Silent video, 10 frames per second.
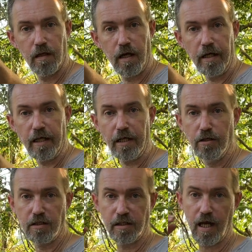And get
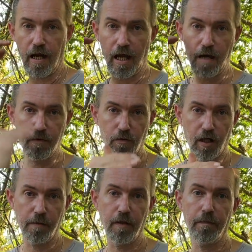used to that ammo
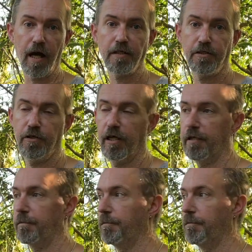coming past your head.